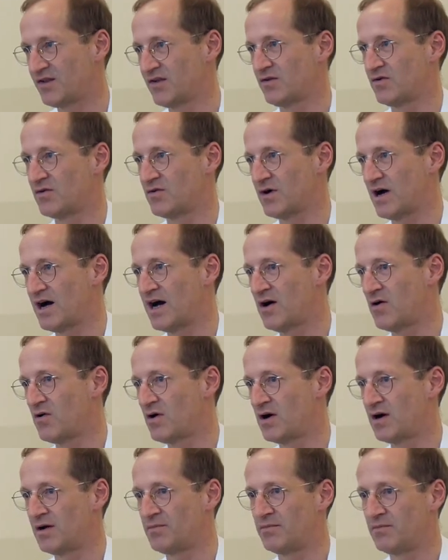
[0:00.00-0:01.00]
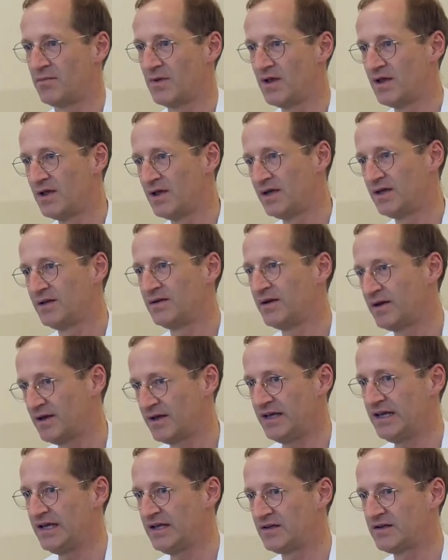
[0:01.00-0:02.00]
So our
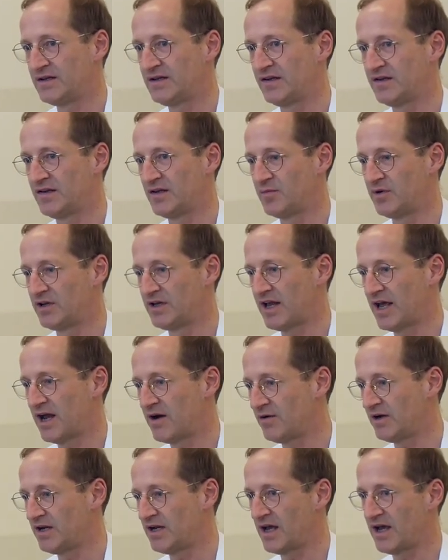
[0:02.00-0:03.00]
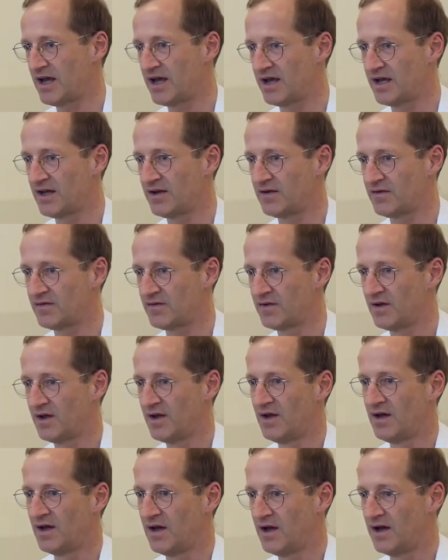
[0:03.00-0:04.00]
interdisciplinary and
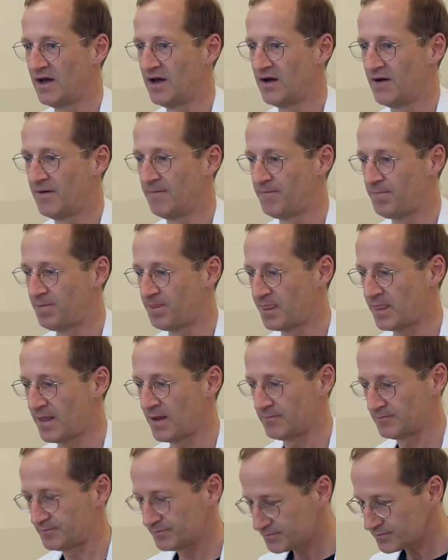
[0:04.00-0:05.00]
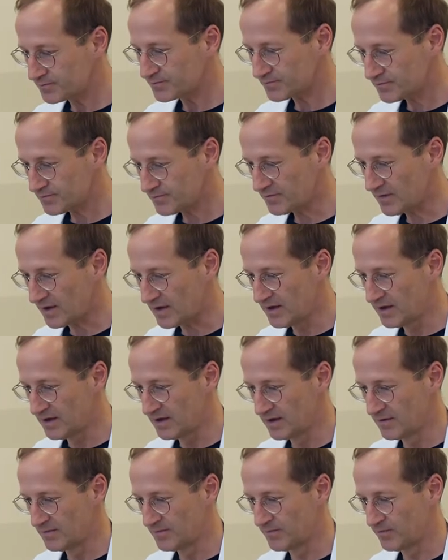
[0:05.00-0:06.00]
the
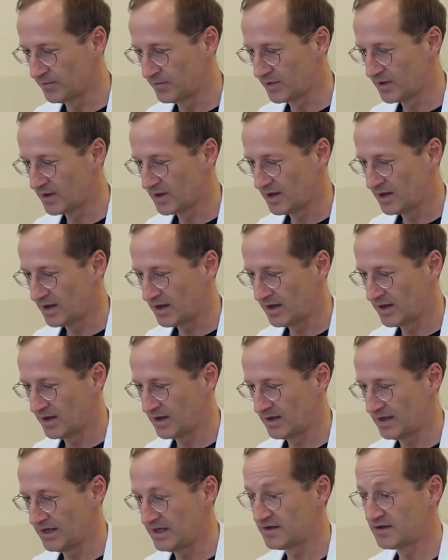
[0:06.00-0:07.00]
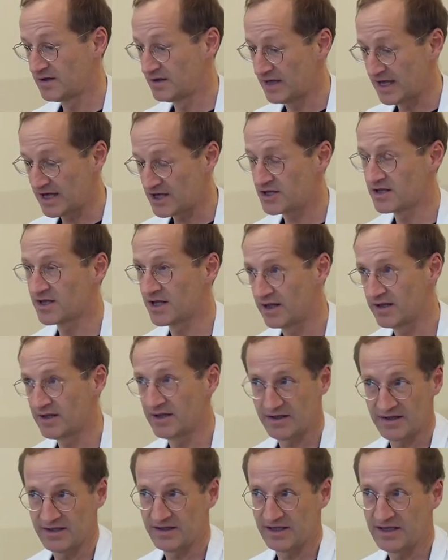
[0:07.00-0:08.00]

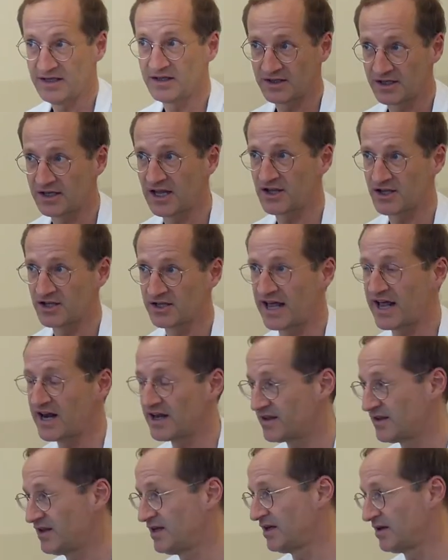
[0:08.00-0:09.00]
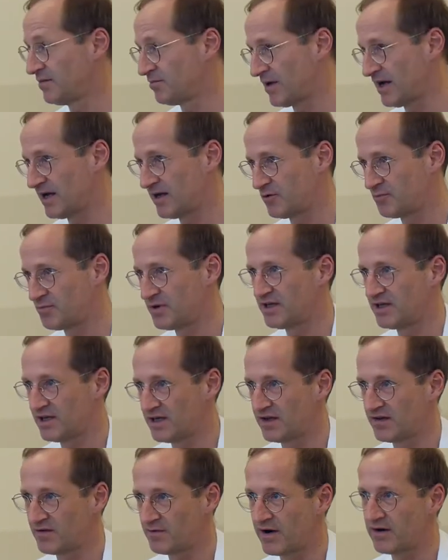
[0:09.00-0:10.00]
internationality, in my
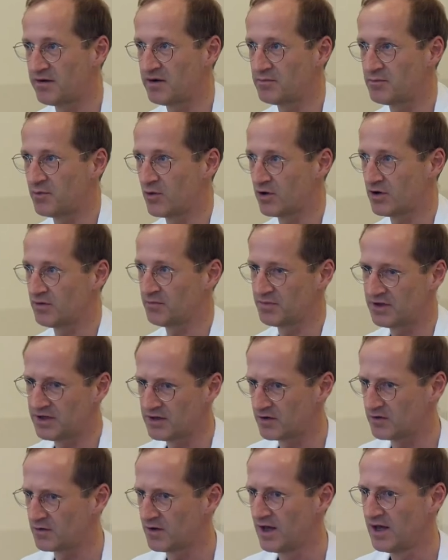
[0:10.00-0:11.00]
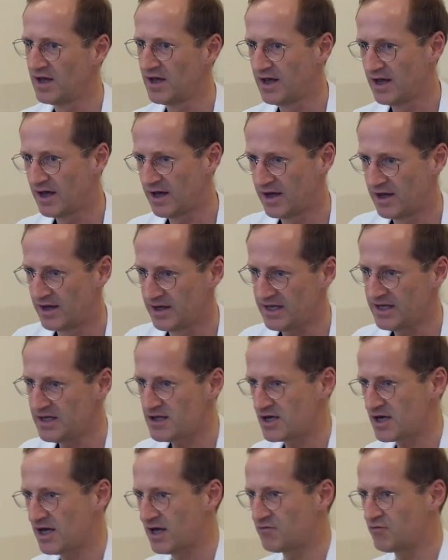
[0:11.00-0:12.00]
opinion, is very important, because
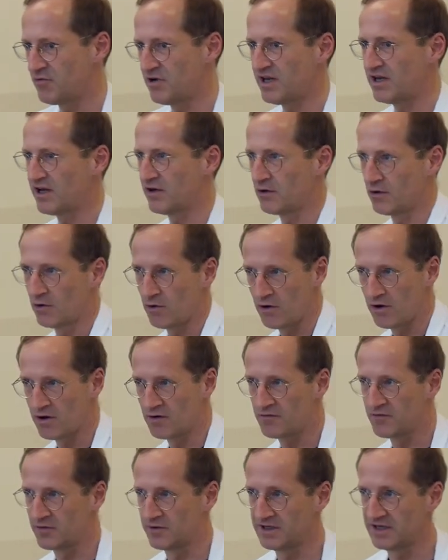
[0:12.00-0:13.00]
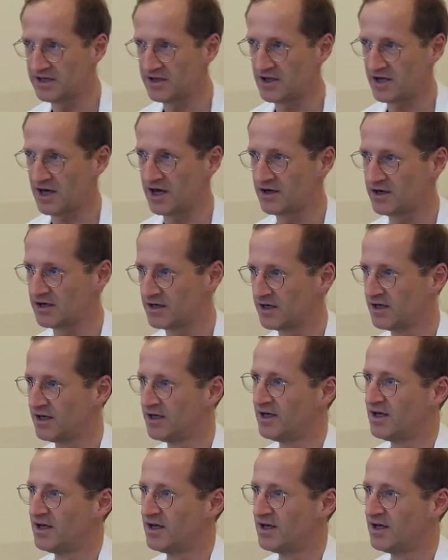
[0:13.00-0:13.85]
each country can learn from each other.